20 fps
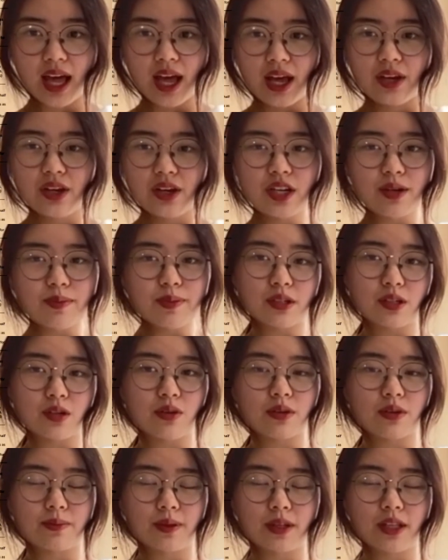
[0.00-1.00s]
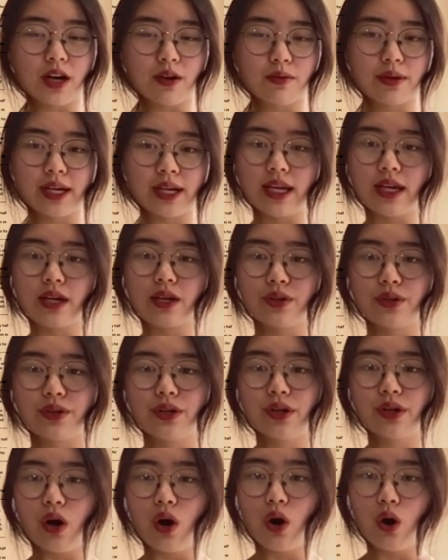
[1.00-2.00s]
Unipolarity could
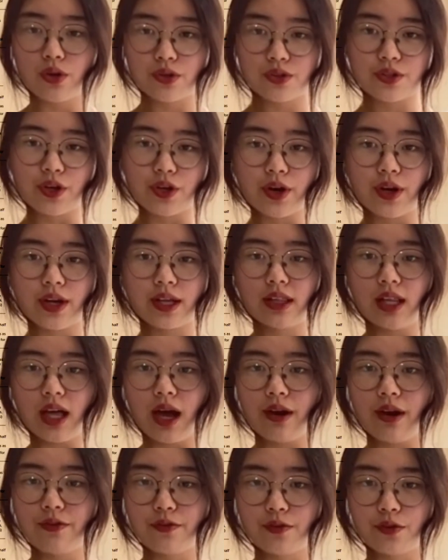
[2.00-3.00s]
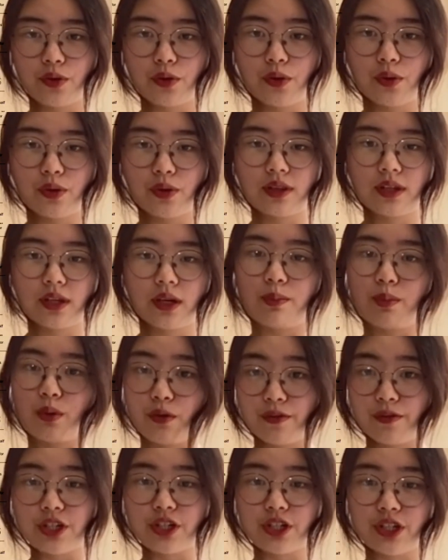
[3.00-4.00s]
also allow for the
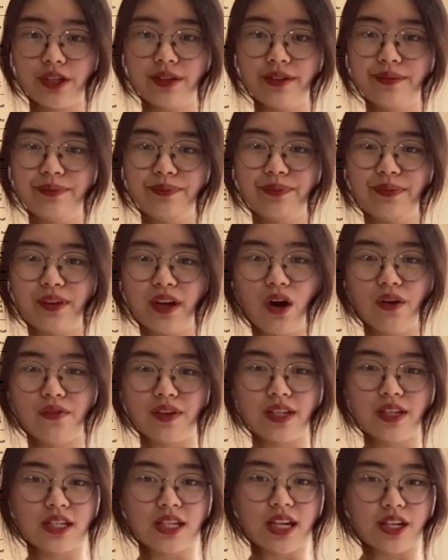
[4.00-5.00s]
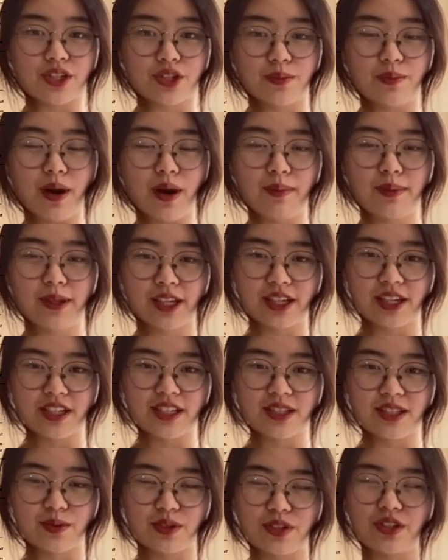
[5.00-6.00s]
provision of international public
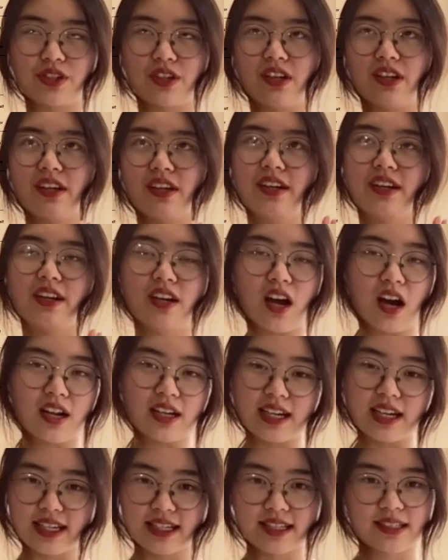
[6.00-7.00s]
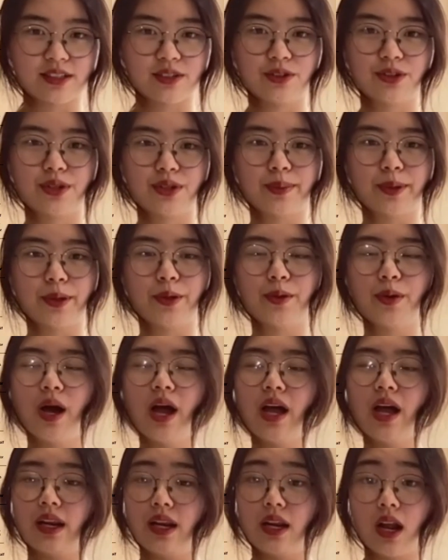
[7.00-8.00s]
goods, which are non-excludable,
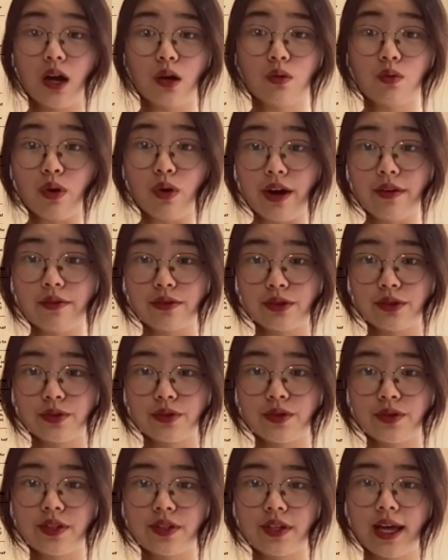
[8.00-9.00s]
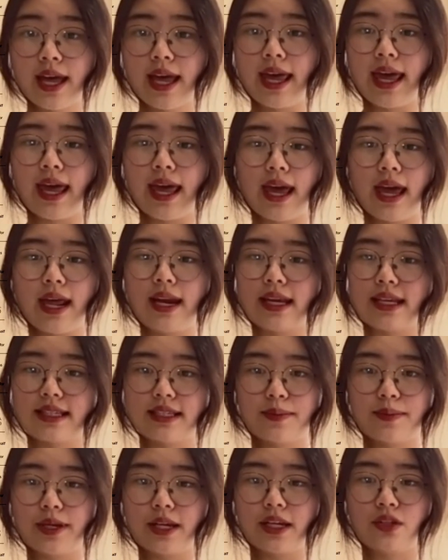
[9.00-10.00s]
non-rivals, and
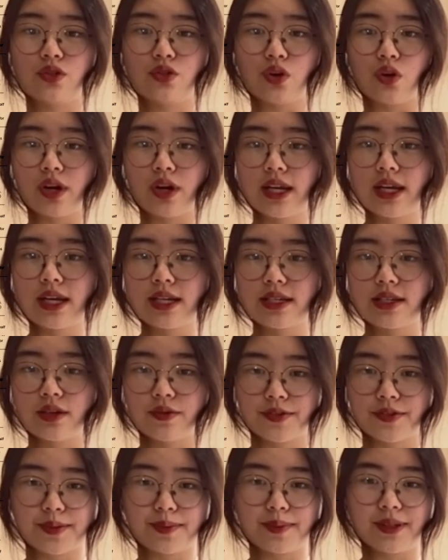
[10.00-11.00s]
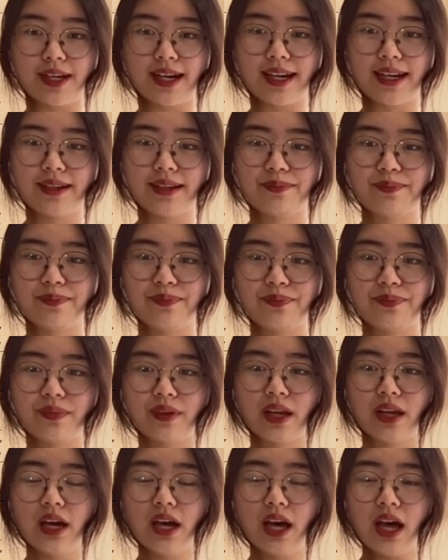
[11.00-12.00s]
exhibiting jointness of supply.
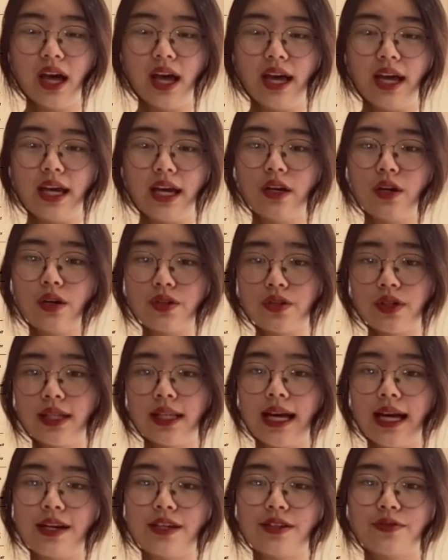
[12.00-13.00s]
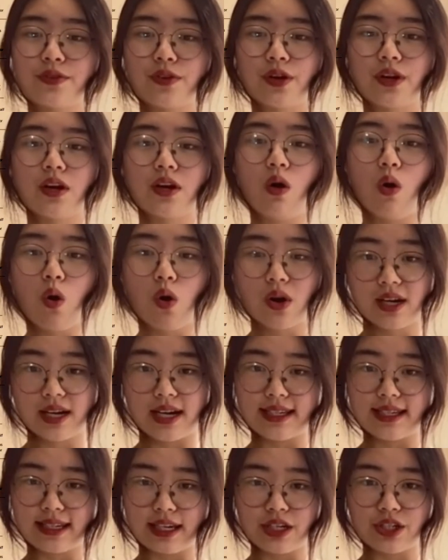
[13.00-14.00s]
It also allows for
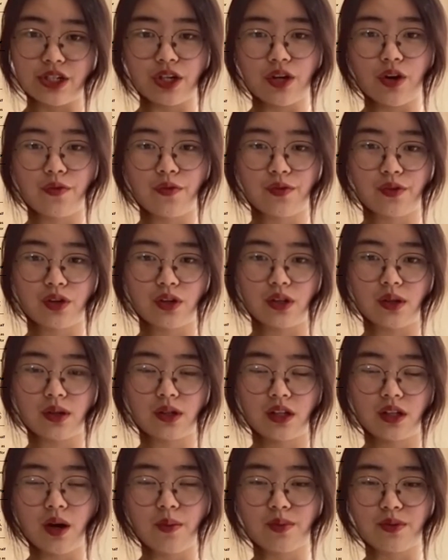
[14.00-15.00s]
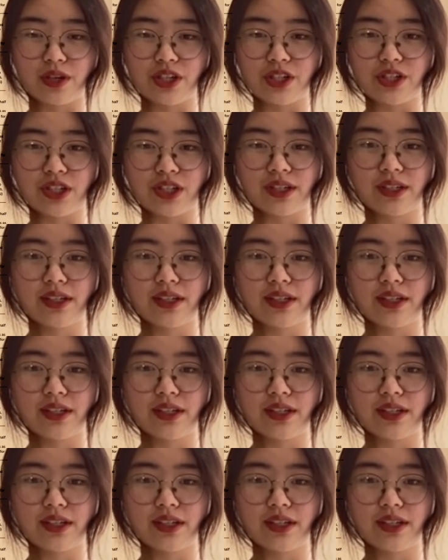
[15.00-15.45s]
organization of cooperation,